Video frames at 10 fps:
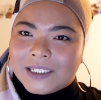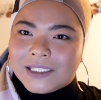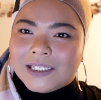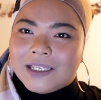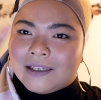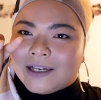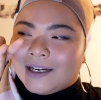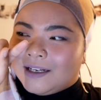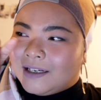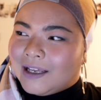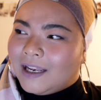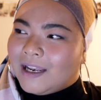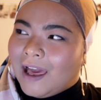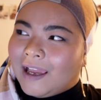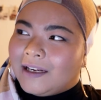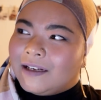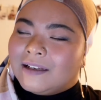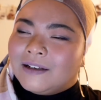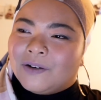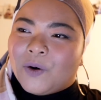see kind of a line
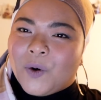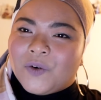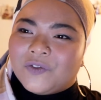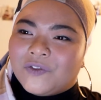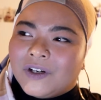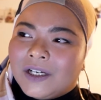of